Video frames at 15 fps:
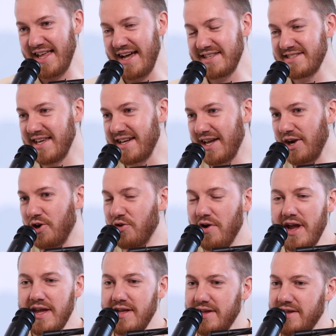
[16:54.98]
that's like a
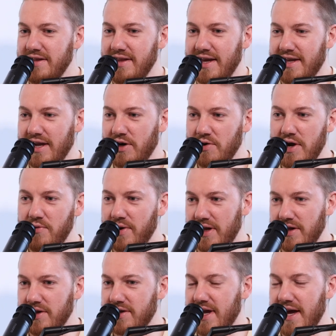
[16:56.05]
great way to
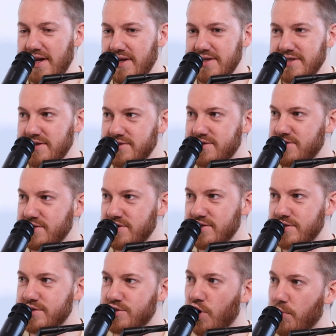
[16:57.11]
look at it, is
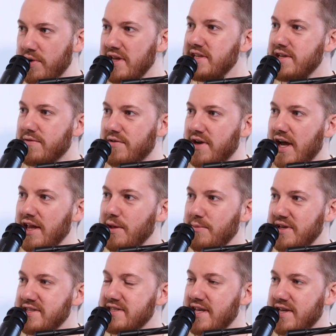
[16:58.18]
there's so many different
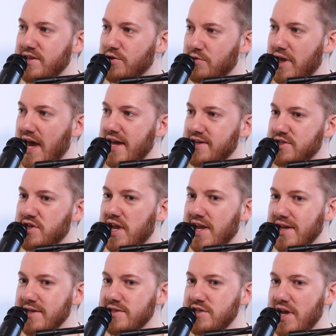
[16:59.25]
elements that you can
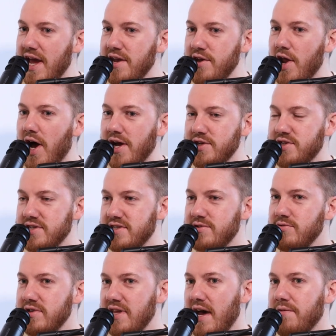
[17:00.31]
change, and not just
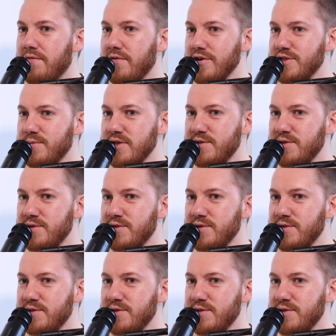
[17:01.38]
doing that first